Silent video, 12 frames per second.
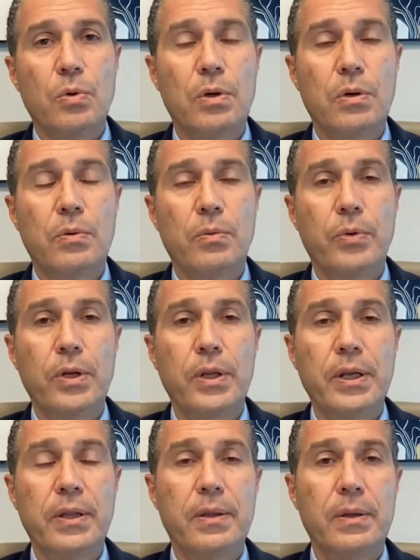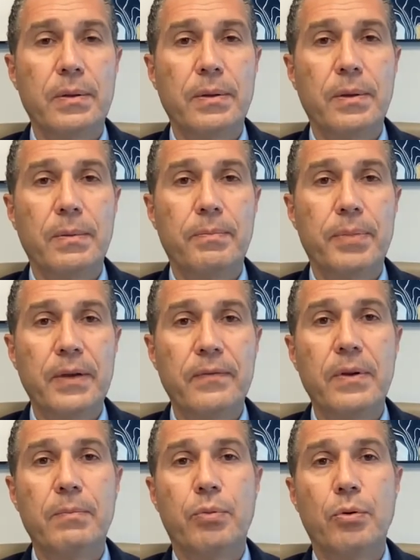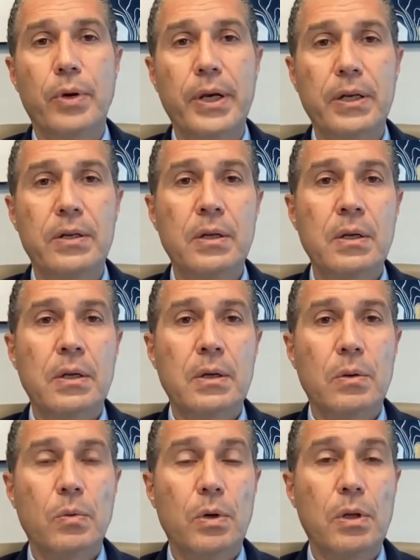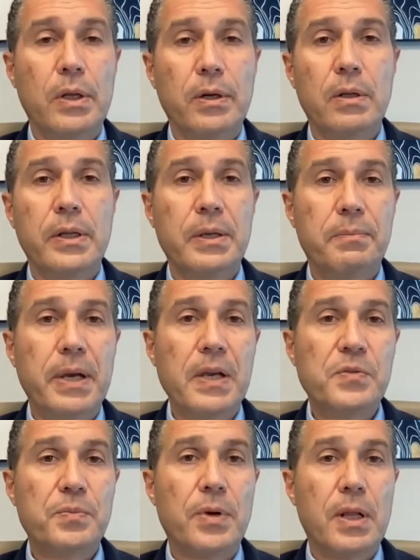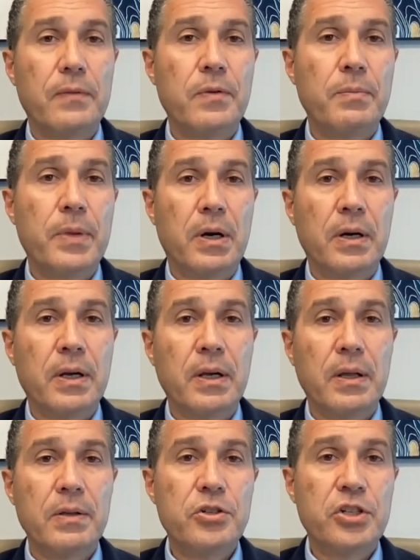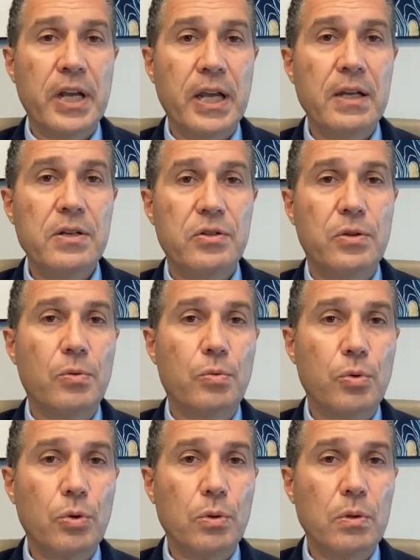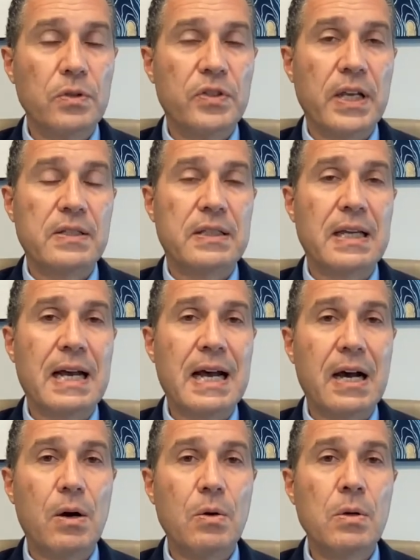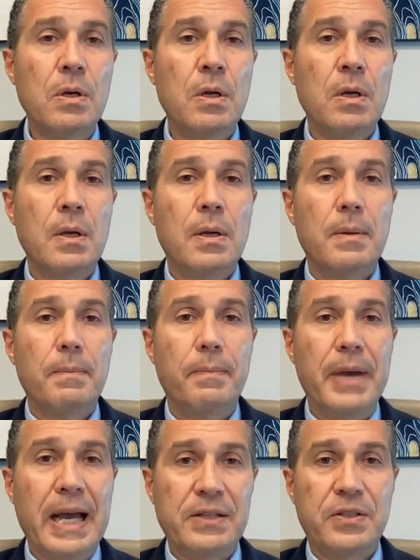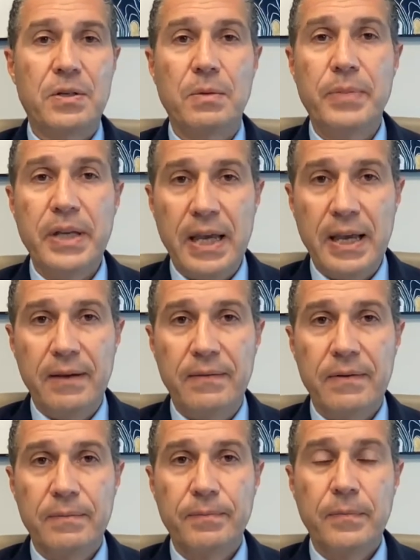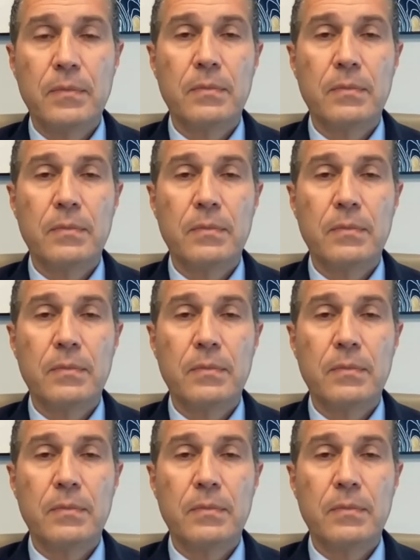were really the, the pivot point where Little League Baseball of America changed the rules as to how bats could behave.